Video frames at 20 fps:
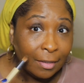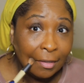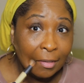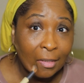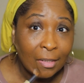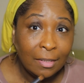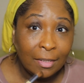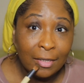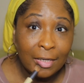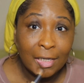
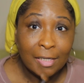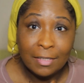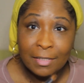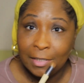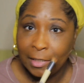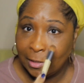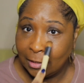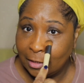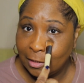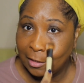lends
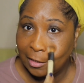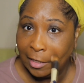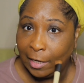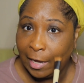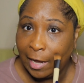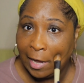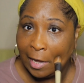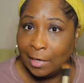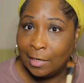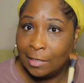into
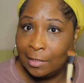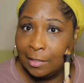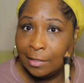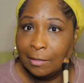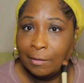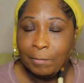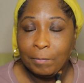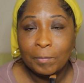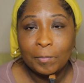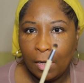that
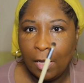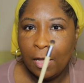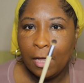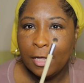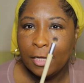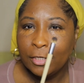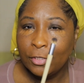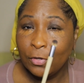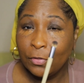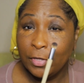idea.
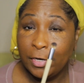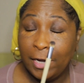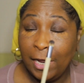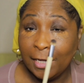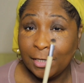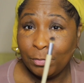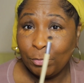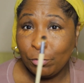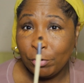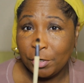So the
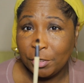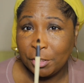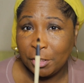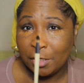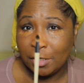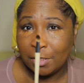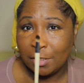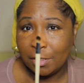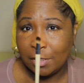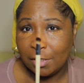next brush
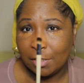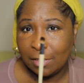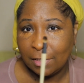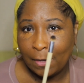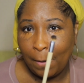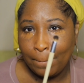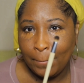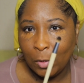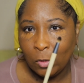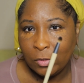is this
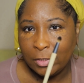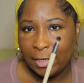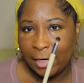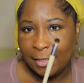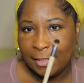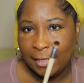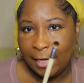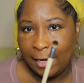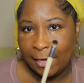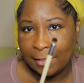
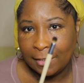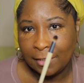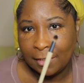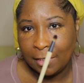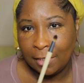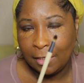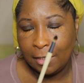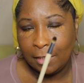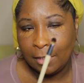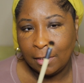
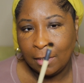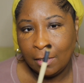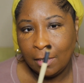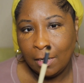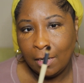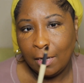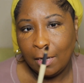multitasking